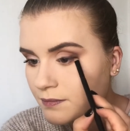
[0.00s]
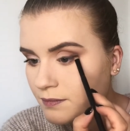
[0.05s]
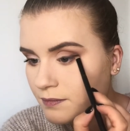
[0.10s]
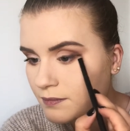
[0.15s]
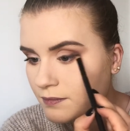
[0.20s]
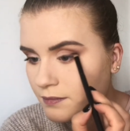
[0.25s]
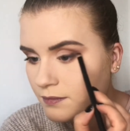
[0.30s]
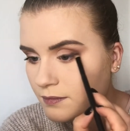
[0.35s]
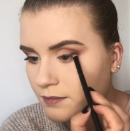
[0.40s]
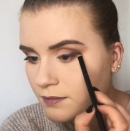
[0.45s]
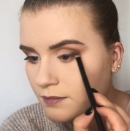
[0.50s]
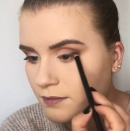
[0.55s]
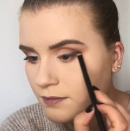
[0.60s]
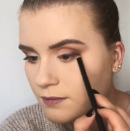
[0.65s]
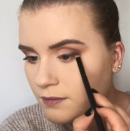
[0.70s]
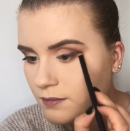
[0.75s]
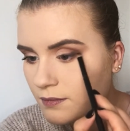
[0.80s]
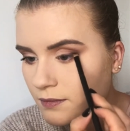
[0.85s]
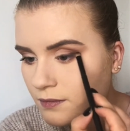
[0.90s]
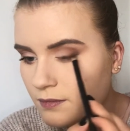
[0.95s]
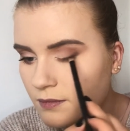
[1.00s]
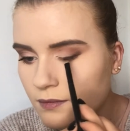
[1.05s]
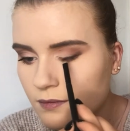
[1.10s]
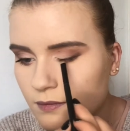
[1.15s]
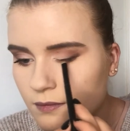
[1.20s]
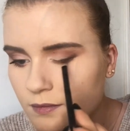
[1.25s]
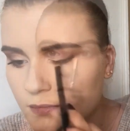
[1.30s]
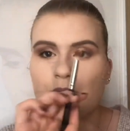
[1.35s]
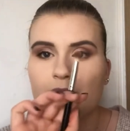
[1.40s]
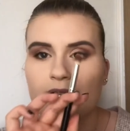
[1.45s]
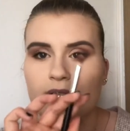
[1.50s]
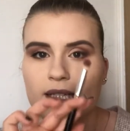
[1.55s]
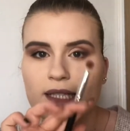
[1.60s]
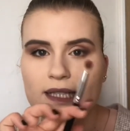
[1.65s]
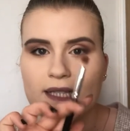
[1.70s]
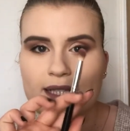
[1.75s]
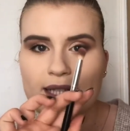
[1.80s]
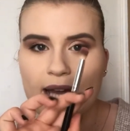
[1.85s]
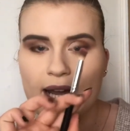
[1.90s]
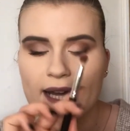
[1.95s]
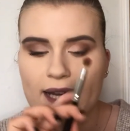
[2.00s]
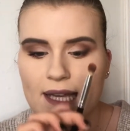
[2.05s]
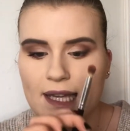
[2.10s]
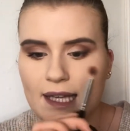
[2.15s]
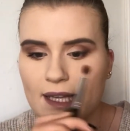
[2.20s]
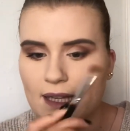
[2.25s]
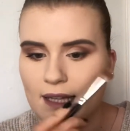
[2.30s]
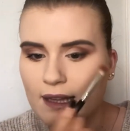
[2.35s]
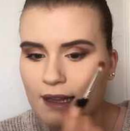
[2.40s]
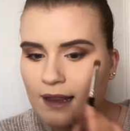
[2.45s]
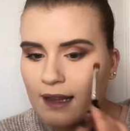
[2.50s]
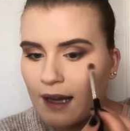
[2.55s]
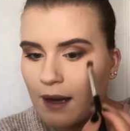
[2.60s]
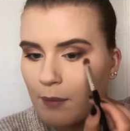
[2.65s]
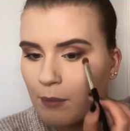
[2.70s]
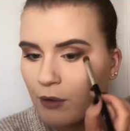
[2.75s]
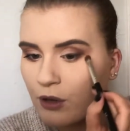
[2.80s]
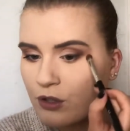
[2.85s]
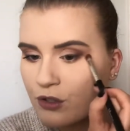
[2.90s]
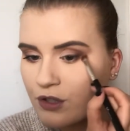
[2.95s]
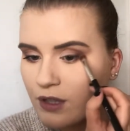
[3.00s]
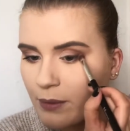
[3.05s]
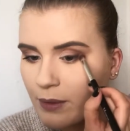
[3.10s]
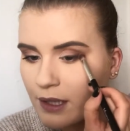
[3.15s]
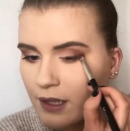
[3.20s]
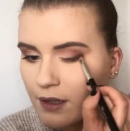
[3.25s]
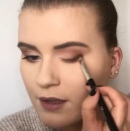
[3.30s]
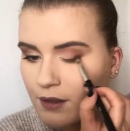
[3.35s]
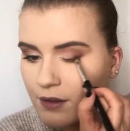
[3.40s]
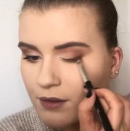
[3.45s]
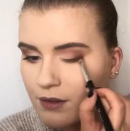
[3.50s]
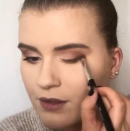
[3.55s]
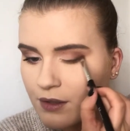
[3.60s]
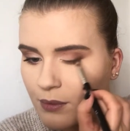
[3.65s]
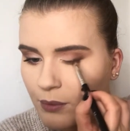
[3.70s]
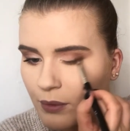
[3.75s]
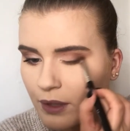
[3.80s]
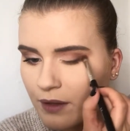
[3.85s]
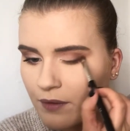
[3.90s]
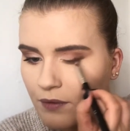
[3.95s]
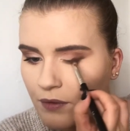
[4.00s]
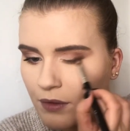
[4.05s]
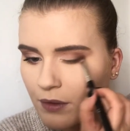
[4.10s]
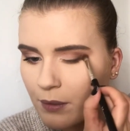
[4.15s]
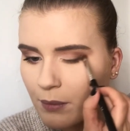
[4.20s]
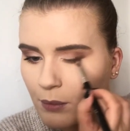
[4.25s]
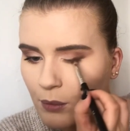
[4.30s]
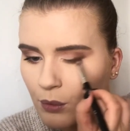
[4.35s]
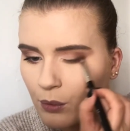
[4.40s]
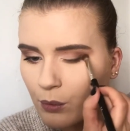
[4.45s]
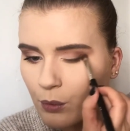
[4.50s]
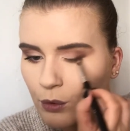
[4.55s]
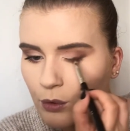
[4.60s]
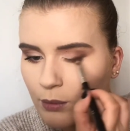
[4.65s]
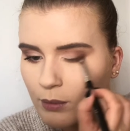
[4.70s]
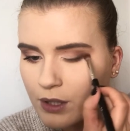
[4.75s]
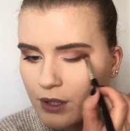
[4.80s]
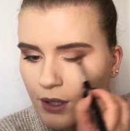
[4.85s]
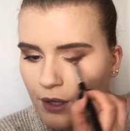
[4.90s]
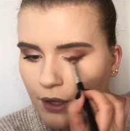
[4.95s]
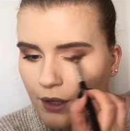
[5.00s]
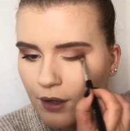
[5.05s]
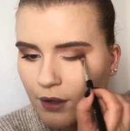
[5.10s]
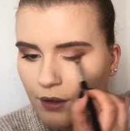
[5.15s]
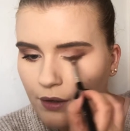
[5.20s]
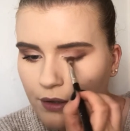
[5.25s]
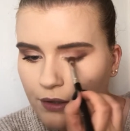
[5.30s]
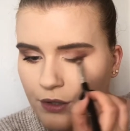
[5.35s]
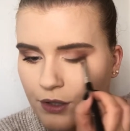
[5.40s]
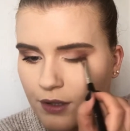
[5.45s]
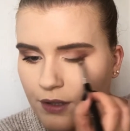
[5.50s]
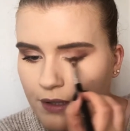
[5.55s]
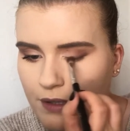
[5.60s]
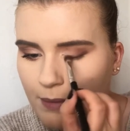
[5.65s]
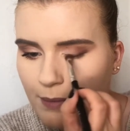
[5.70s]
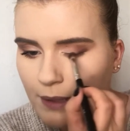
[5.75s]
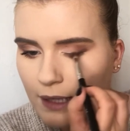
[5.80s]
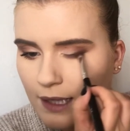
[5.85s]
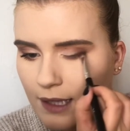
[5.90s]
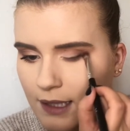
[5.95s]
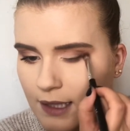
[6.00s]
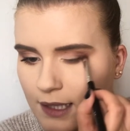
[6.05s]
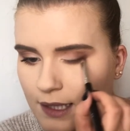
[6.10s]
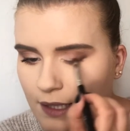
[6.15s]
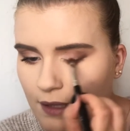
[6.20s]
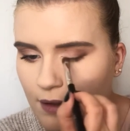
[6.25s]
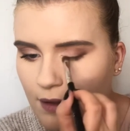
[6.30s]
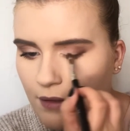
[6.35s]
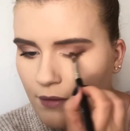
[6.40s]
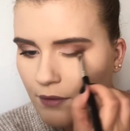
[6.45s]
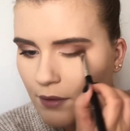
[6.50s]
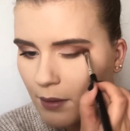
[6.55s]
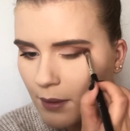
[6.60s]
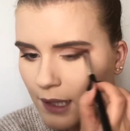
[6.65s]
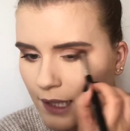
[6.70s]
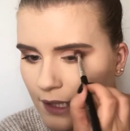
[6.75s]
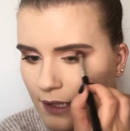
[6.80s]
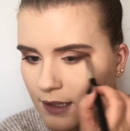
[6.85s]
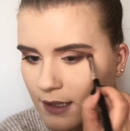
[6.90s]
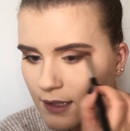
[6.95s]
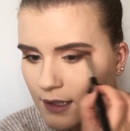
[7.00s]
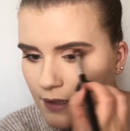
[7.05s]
I'm then going to take that brush that we used with the more warmer tone just to blend through it